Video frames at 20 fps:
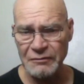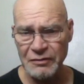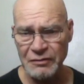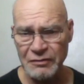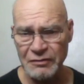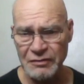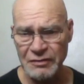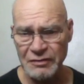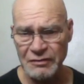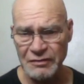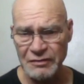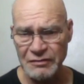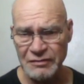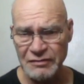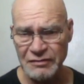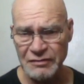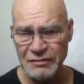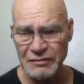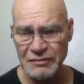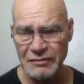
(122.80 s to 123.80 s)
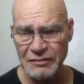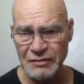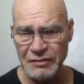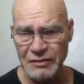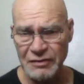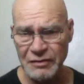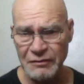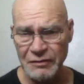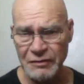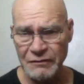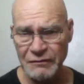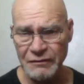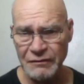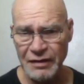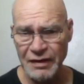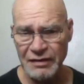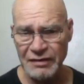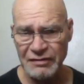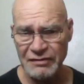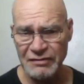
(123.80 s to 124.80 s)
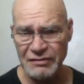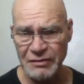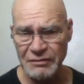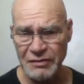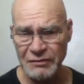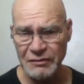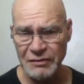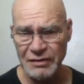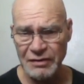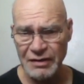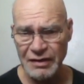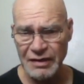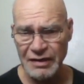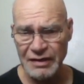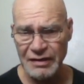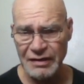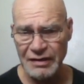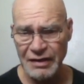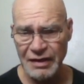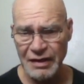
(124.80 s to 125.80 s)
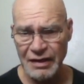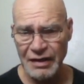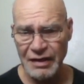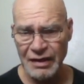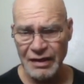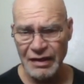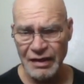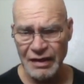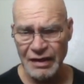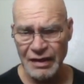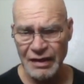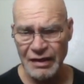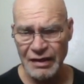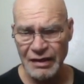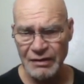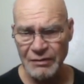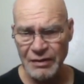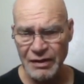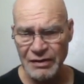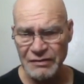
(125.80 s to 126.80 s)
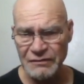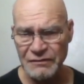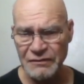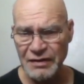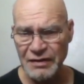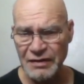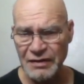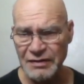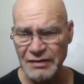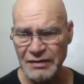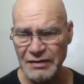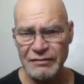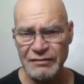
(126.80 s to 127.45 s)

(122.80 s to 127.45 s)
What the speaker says: going to just deal with finding something we like and modifying it.